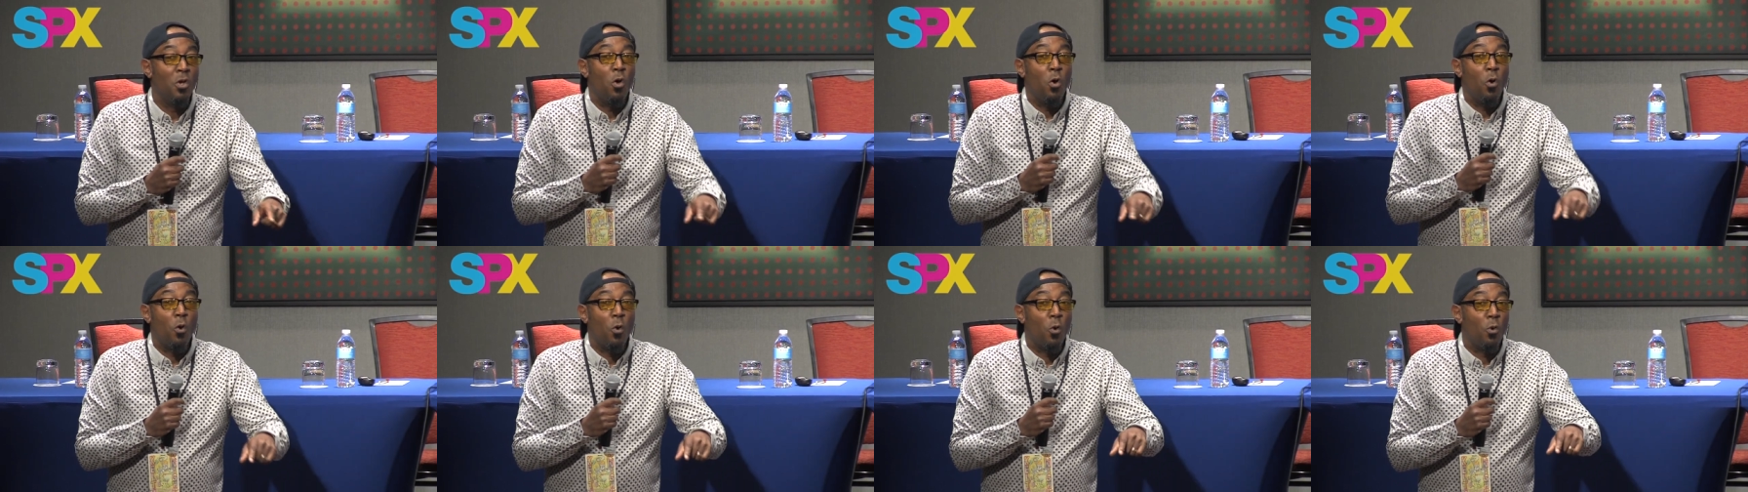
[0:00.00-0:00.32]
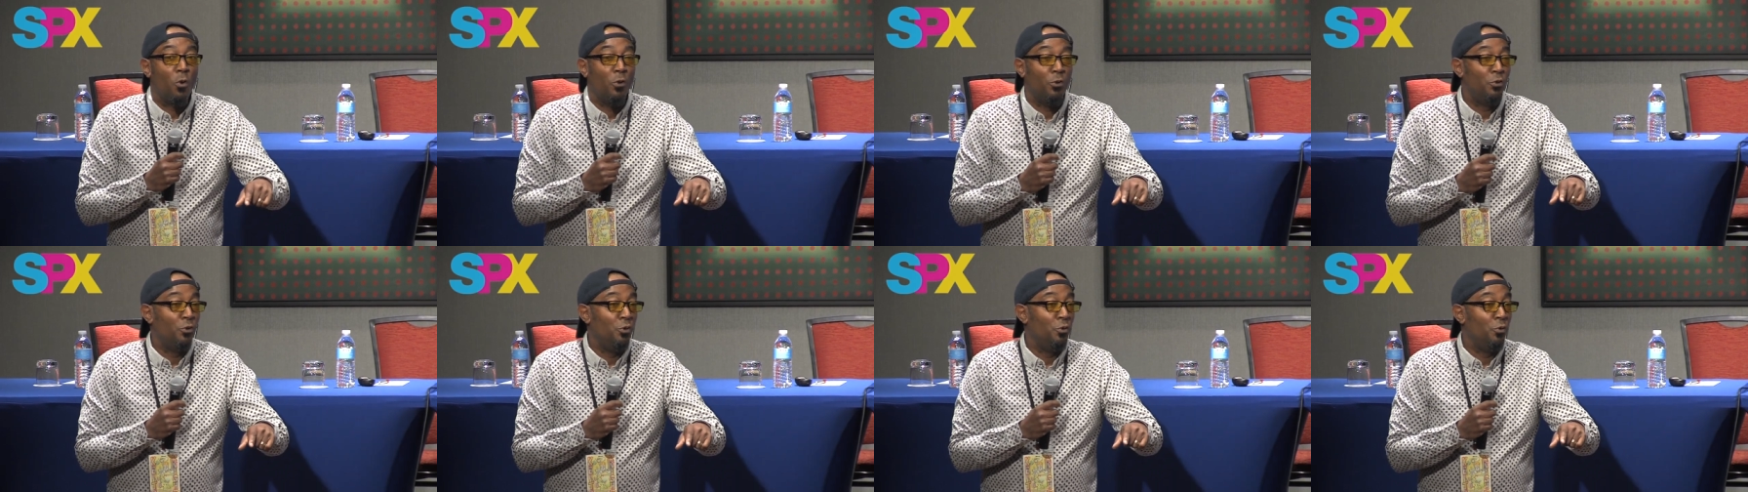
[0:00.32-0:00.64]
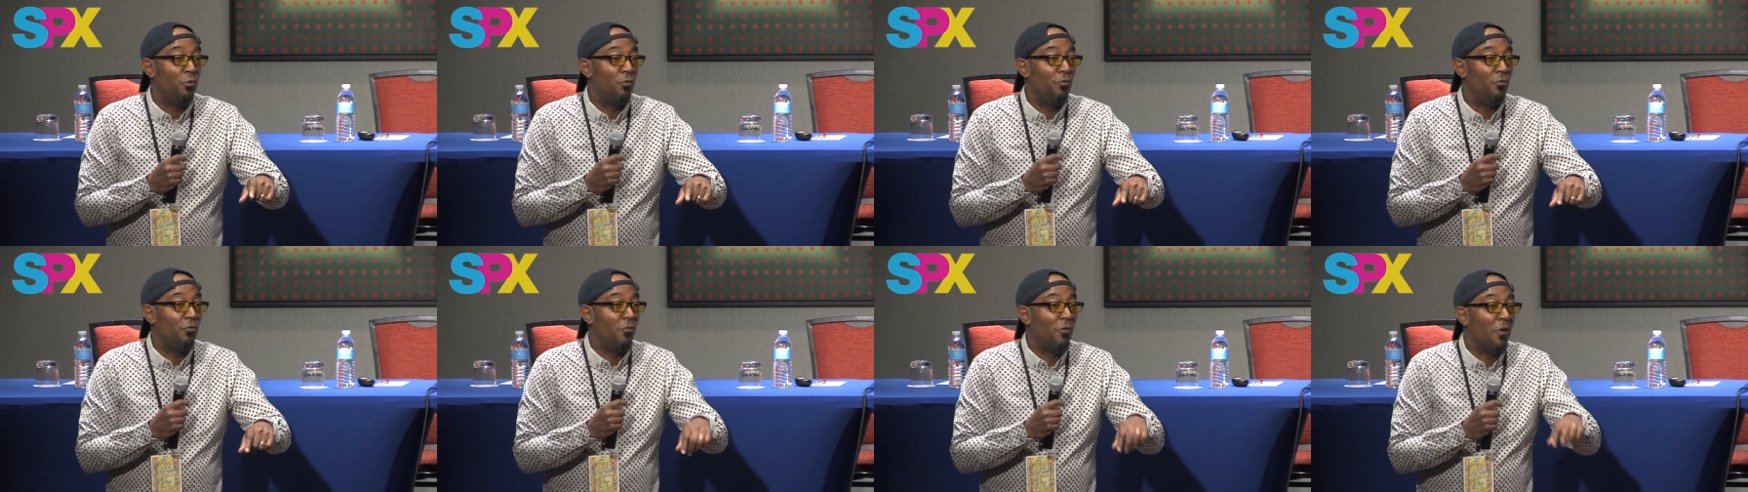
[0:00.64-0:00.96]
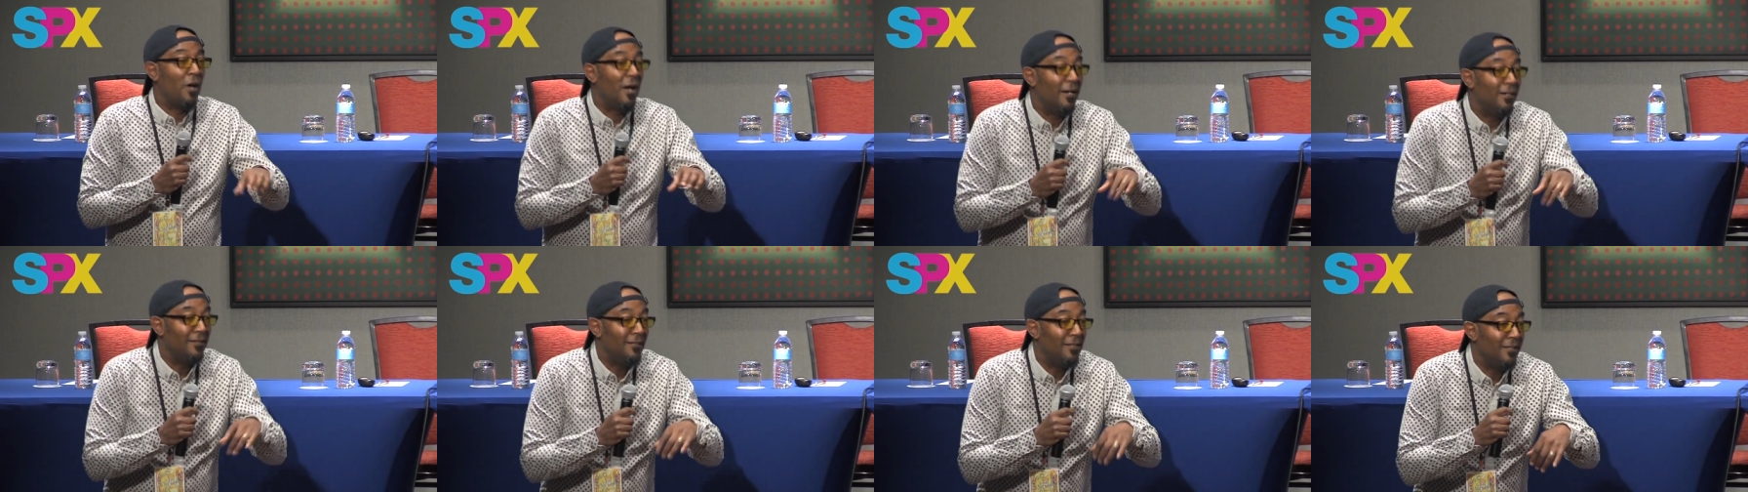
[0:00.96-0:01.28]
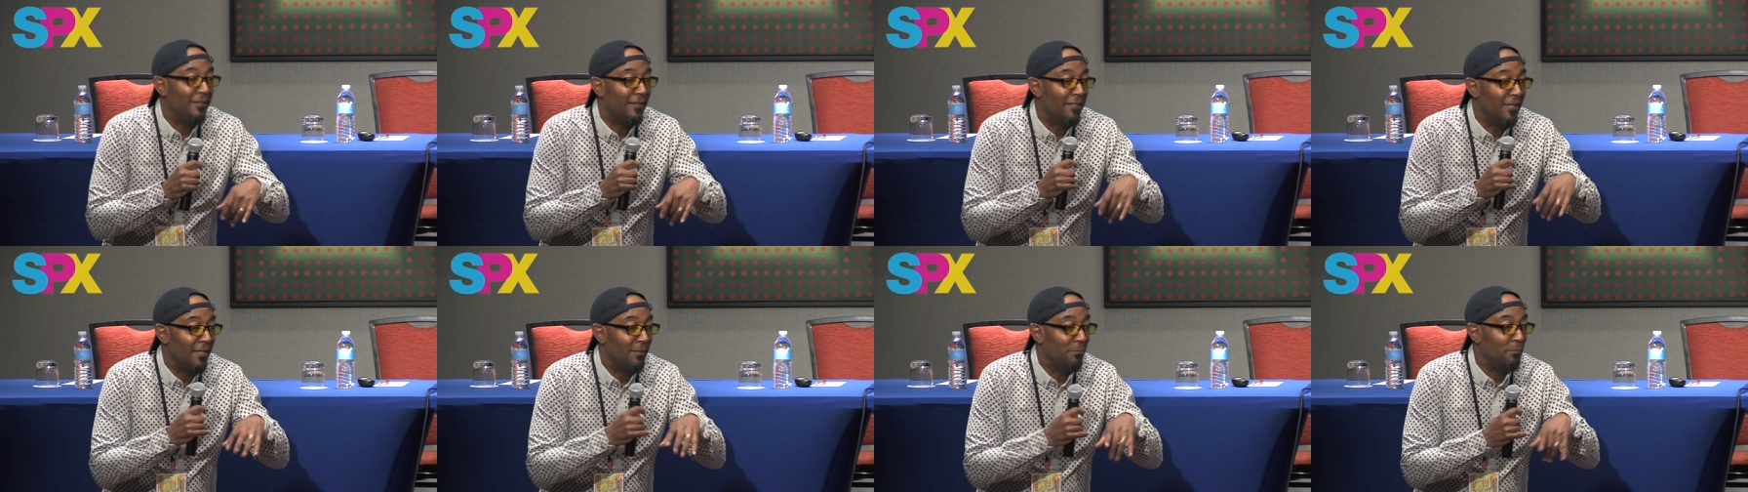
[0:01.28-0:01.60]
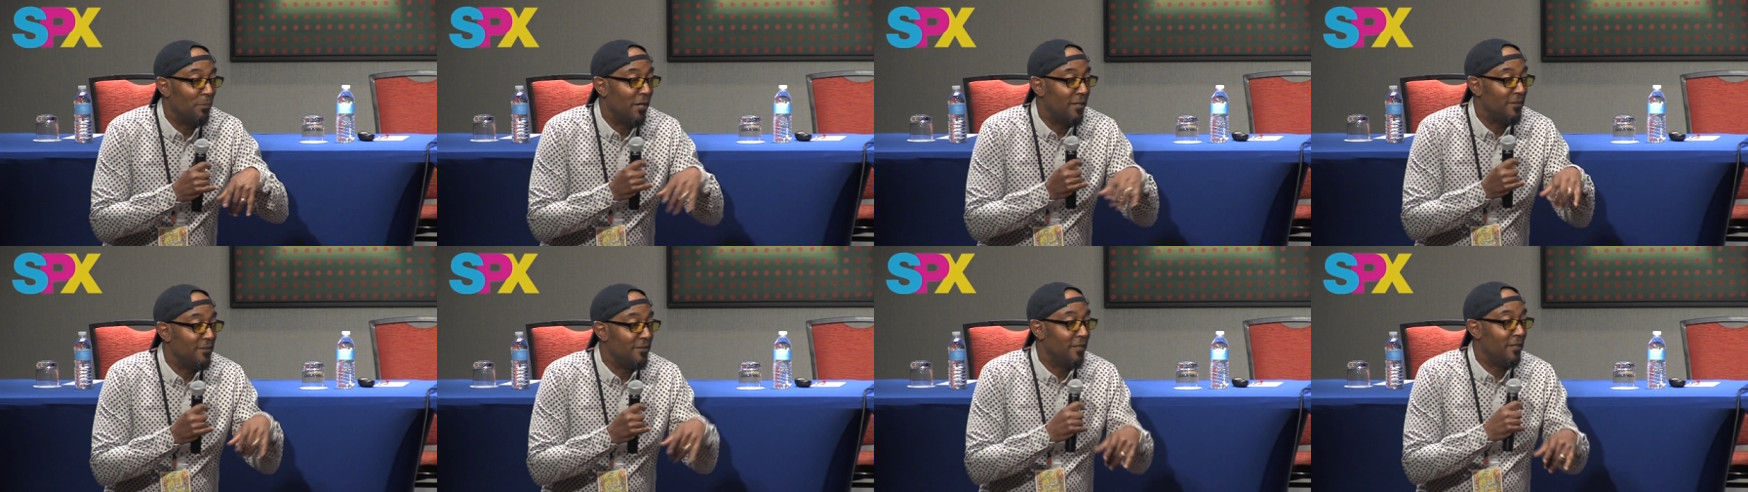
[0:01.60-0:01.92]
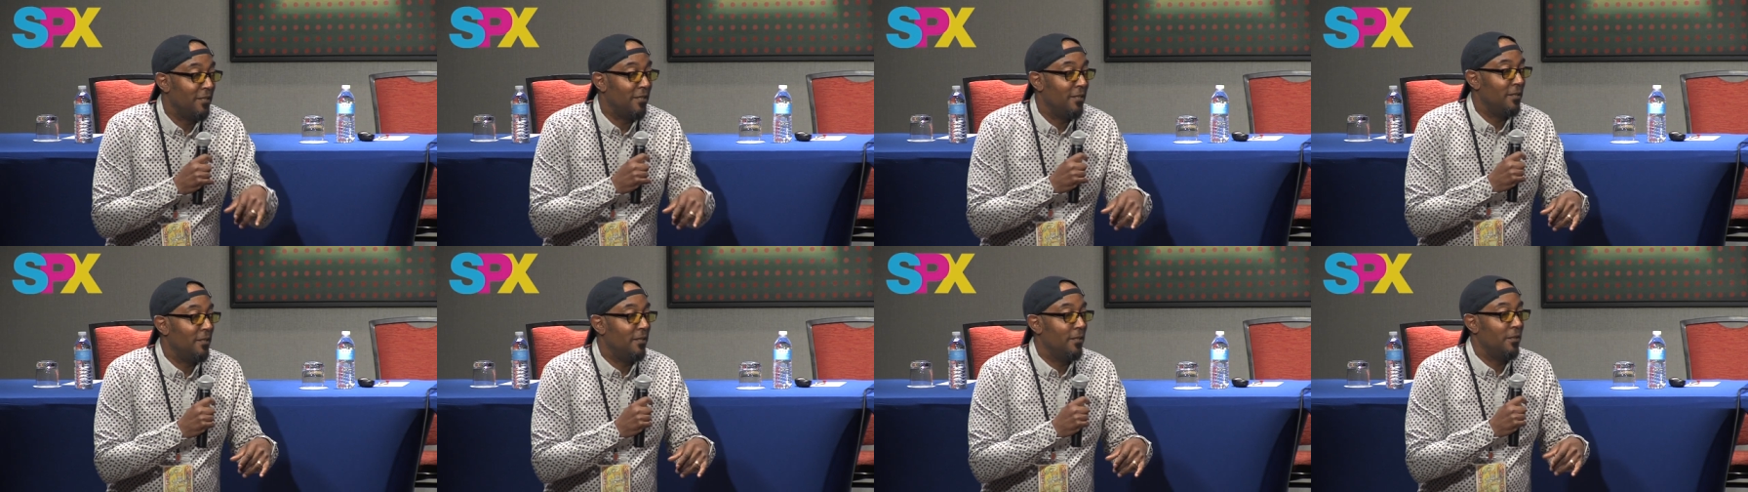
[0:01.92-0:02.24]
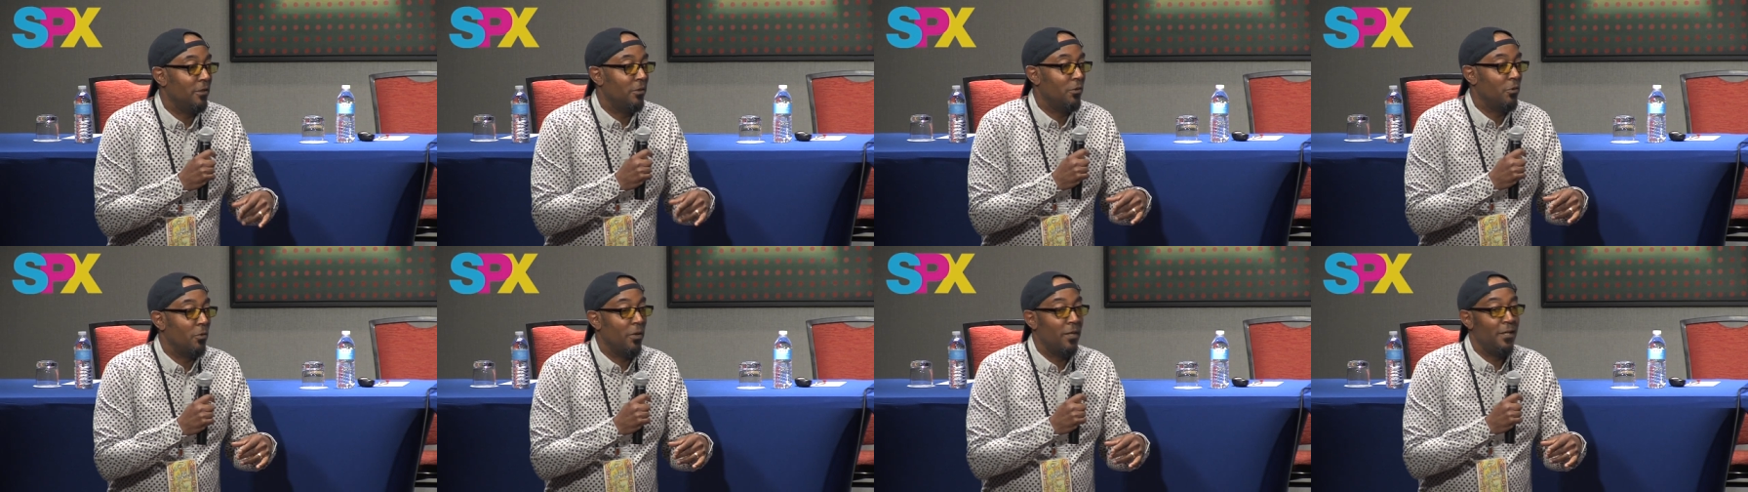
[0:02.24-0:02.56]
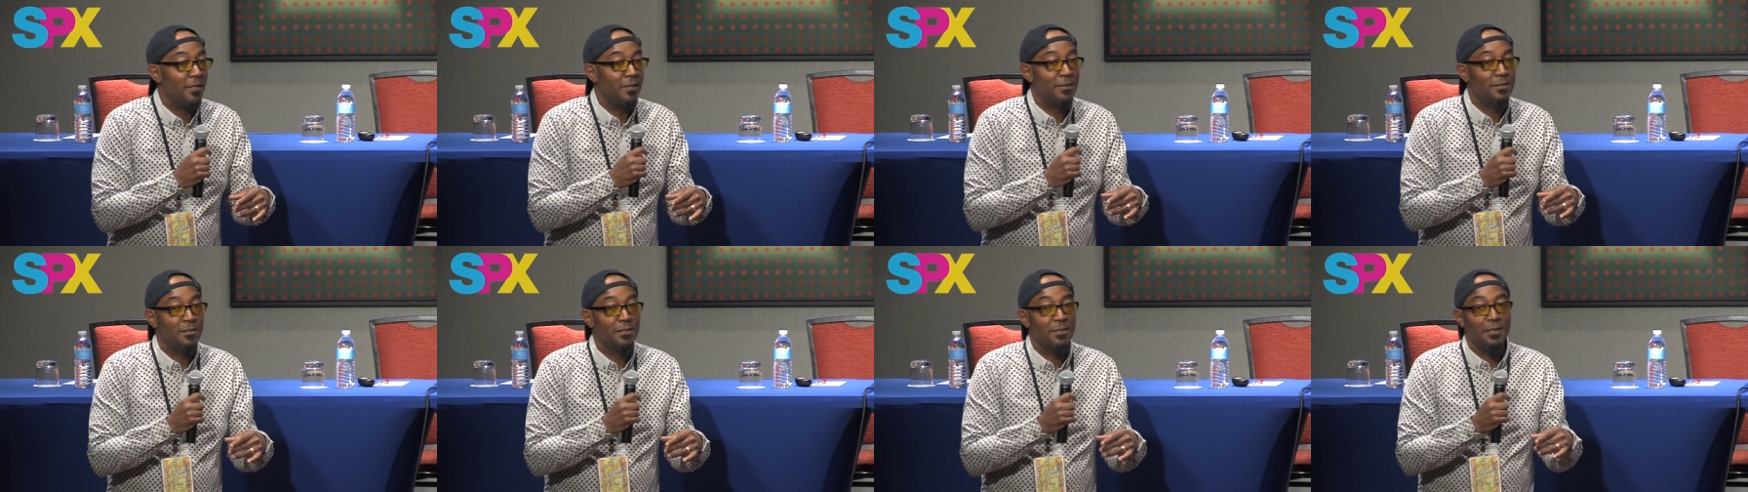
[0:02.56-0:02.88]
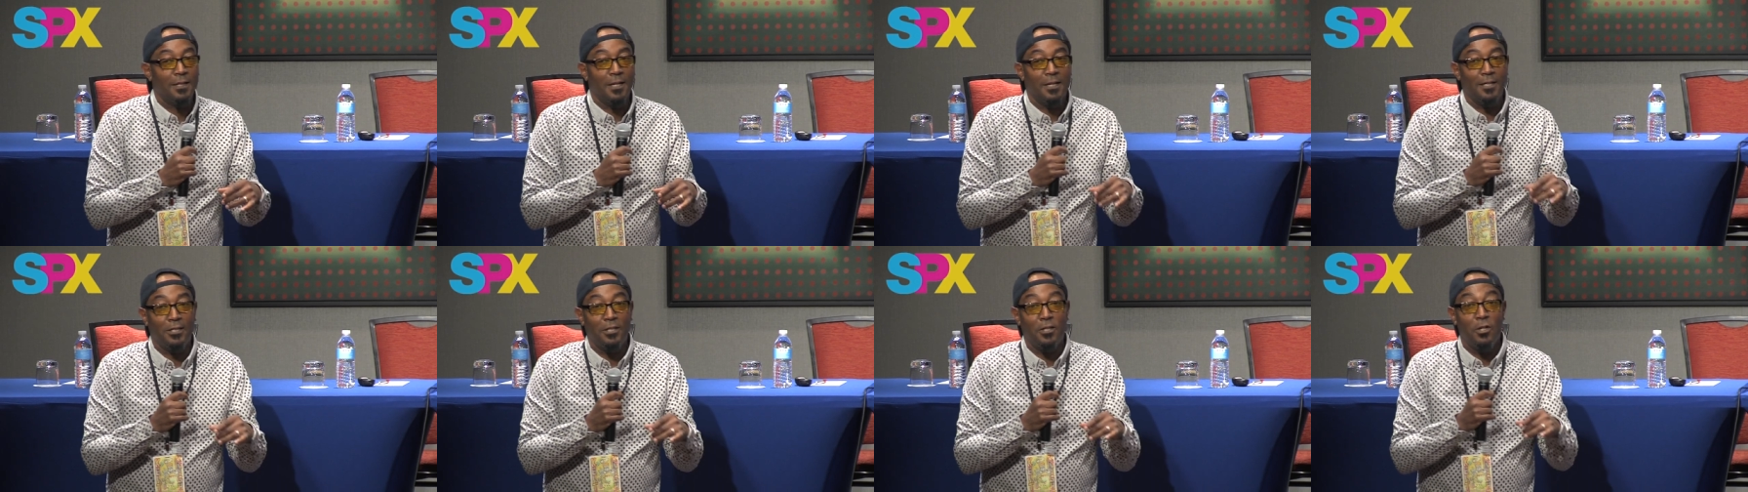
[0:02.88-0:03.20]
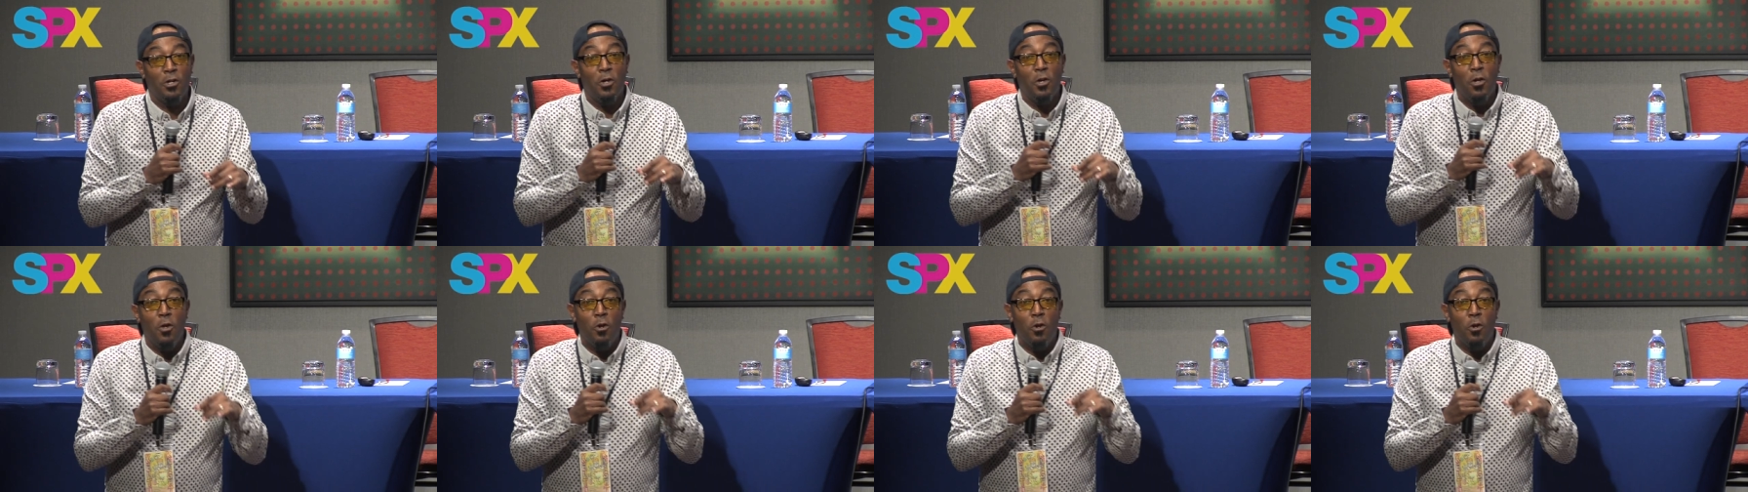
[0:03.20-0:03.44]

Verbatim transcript: or you find it like by digging in the crates. Like,